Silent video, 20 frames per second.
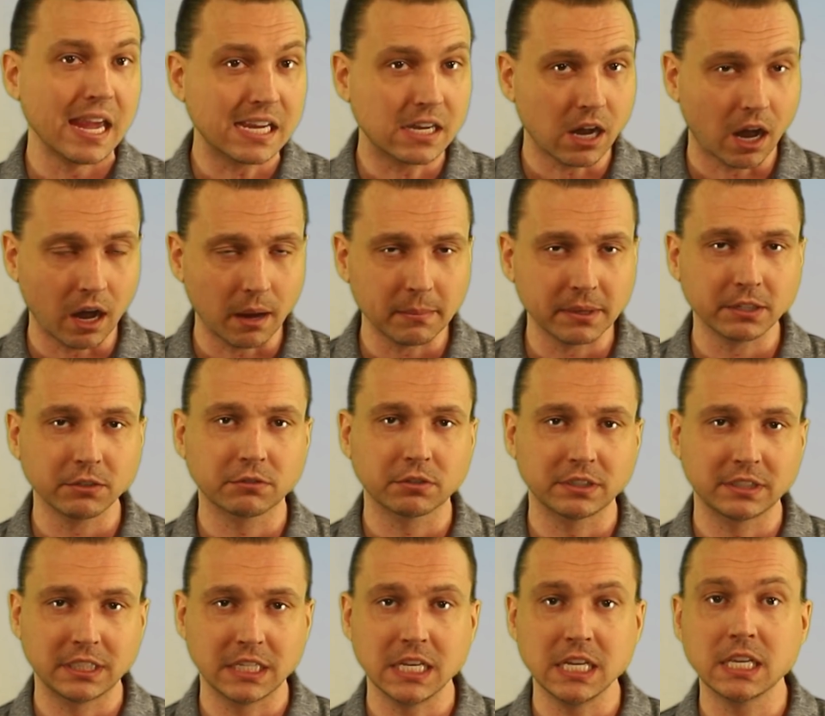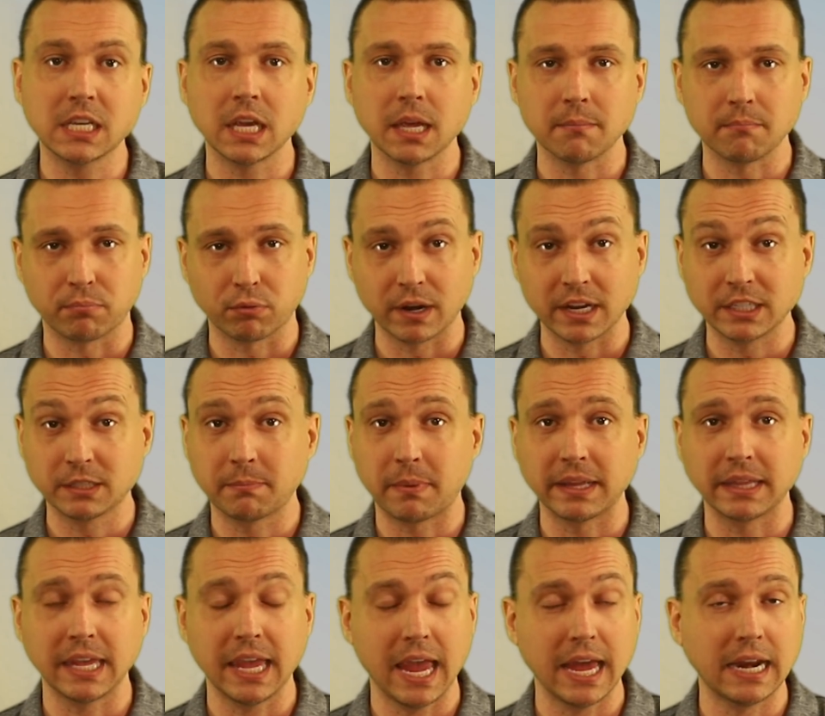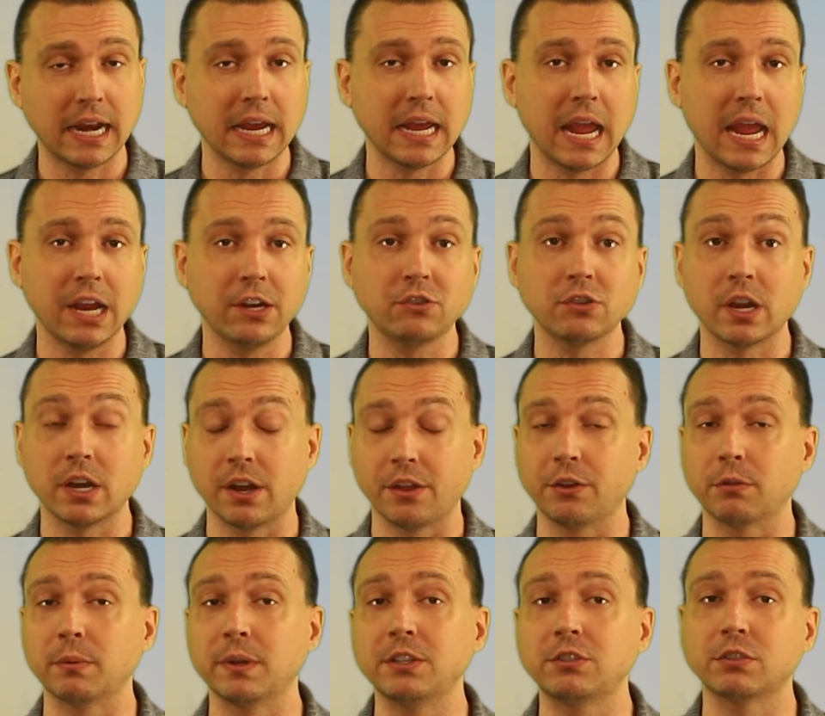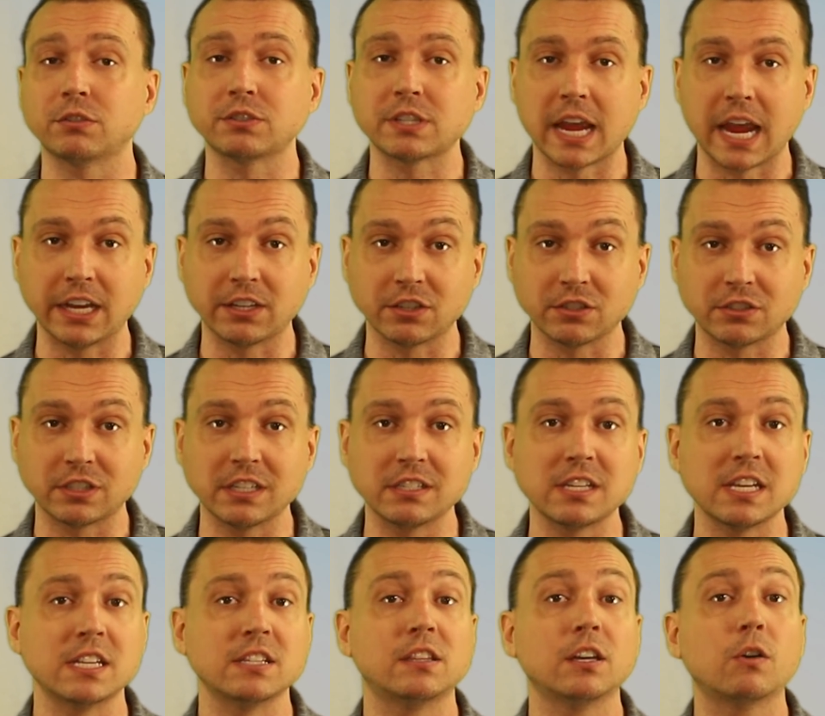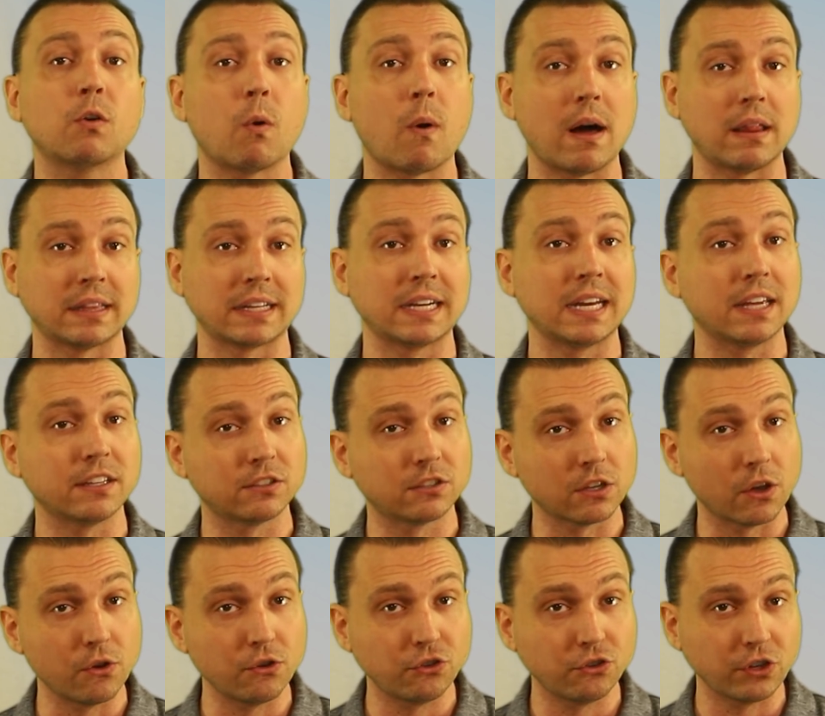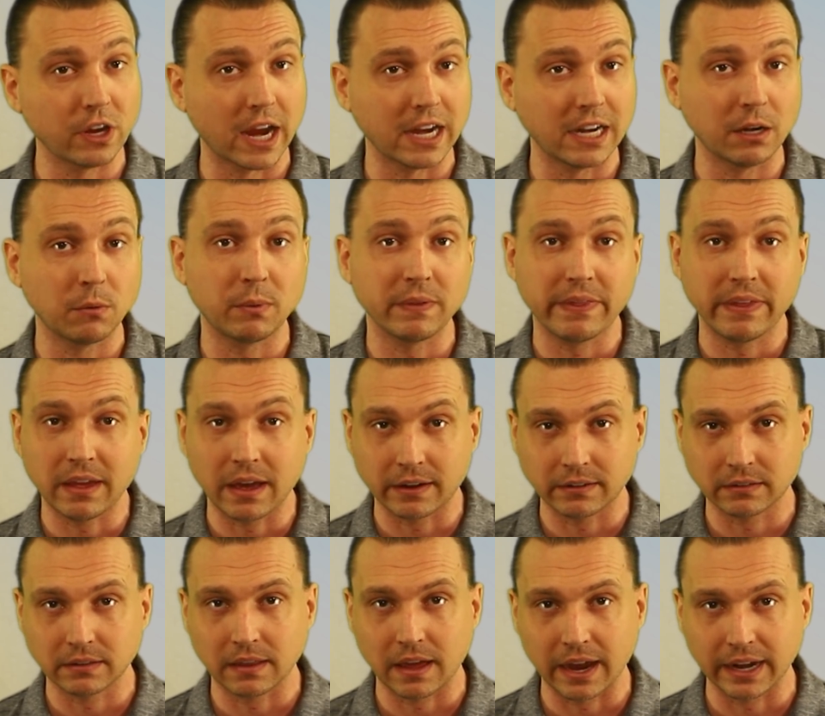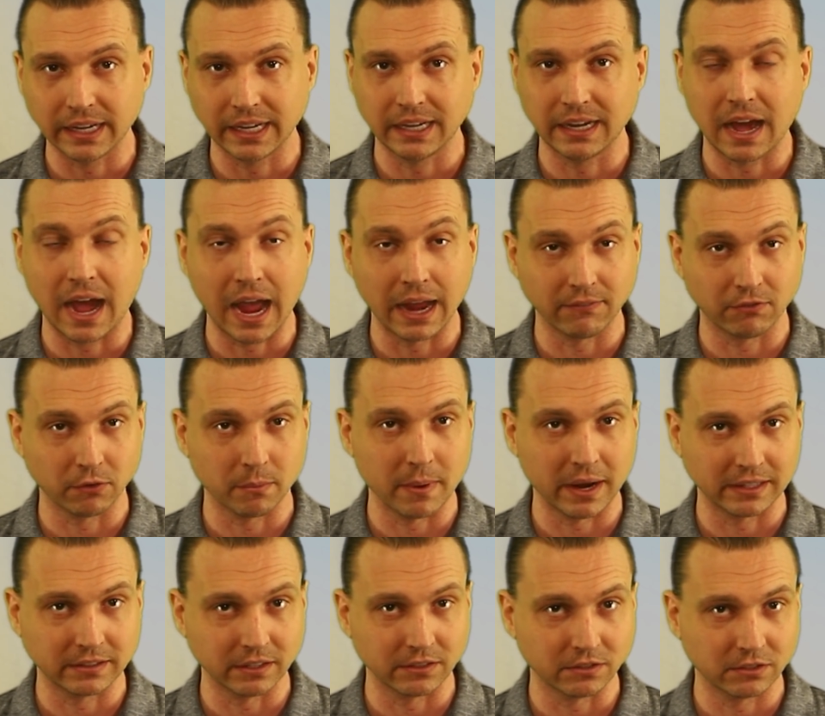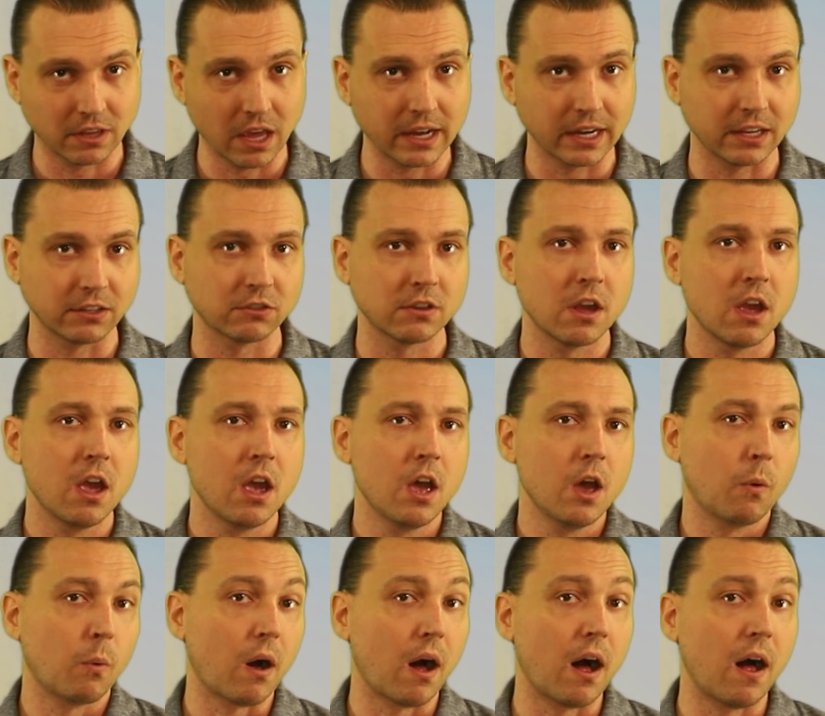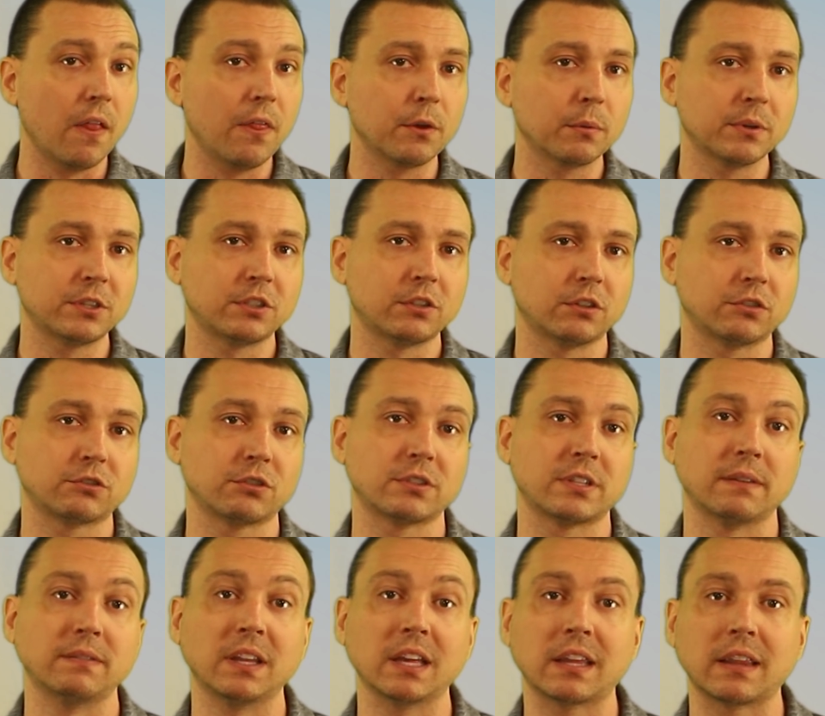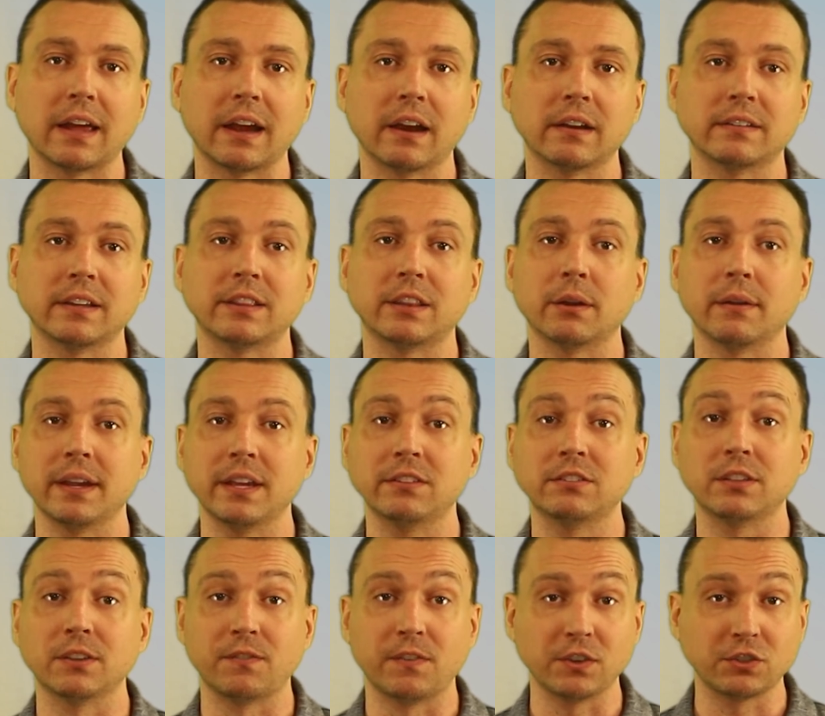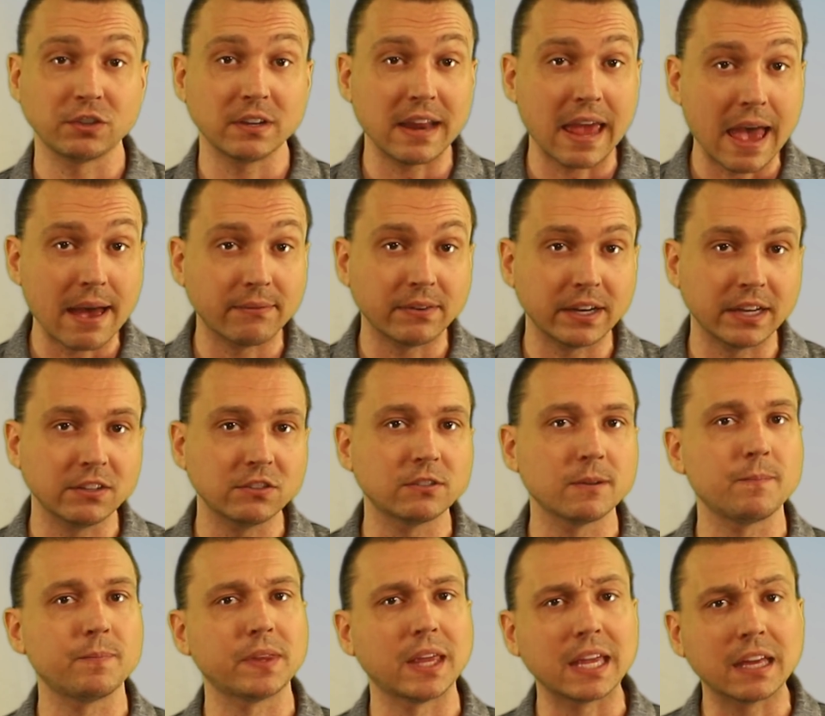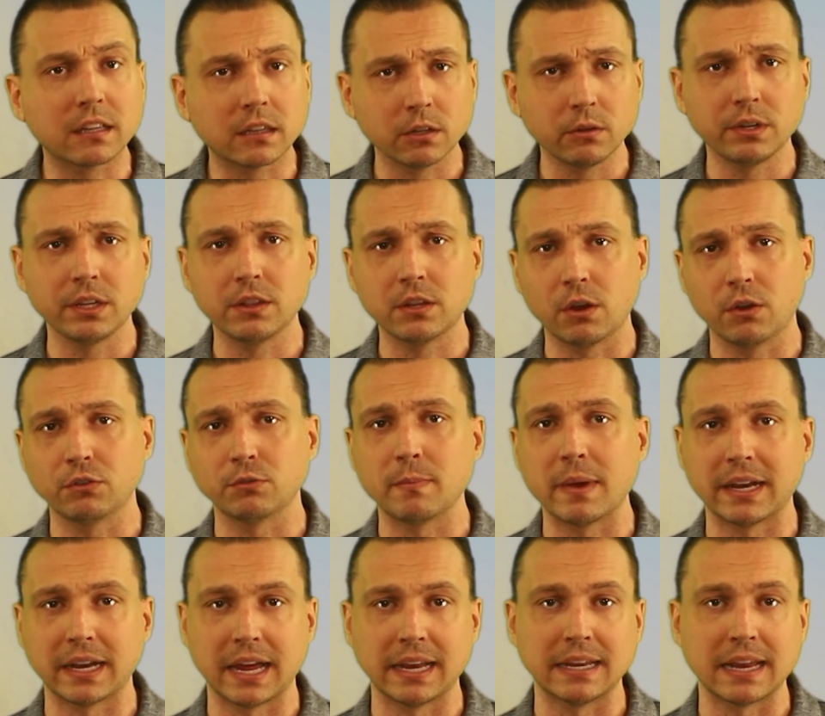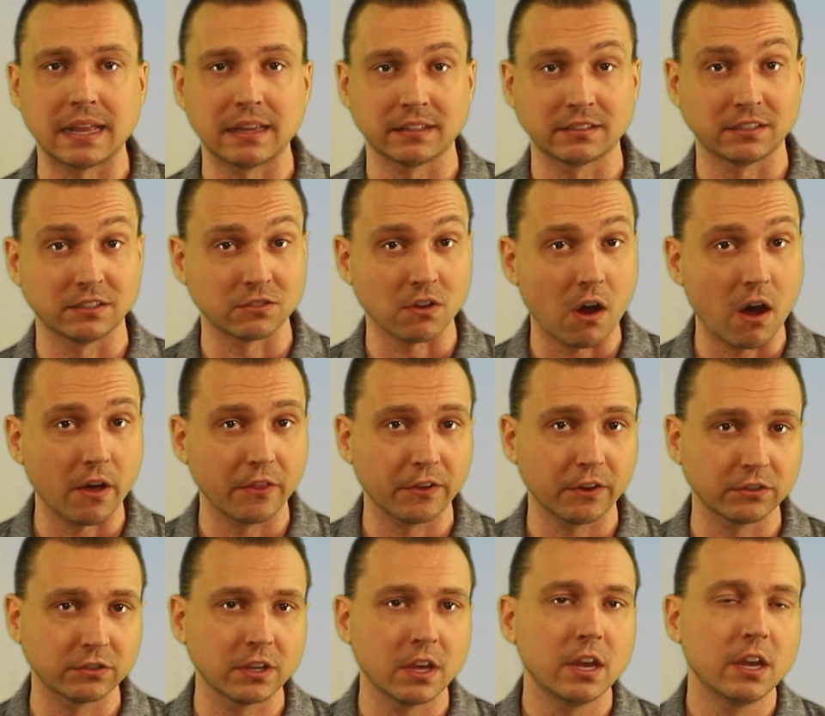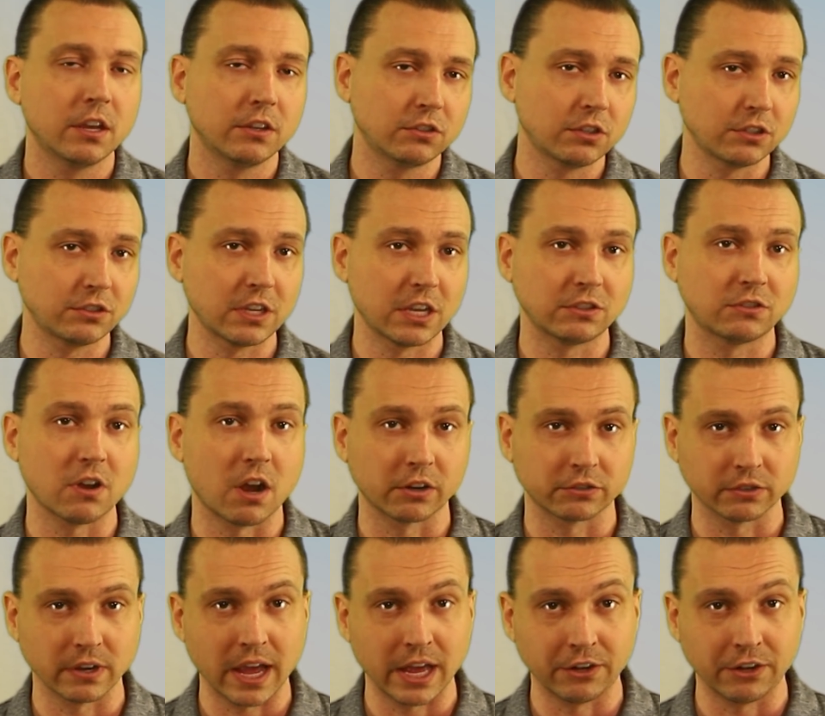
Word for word: A common critique embraced by the NIH and other research agencies is the quality associated with the underlining ivermectin studies, while other researchers have declared that there is sufficient evidence, including those meta-analysis authors such as Dr.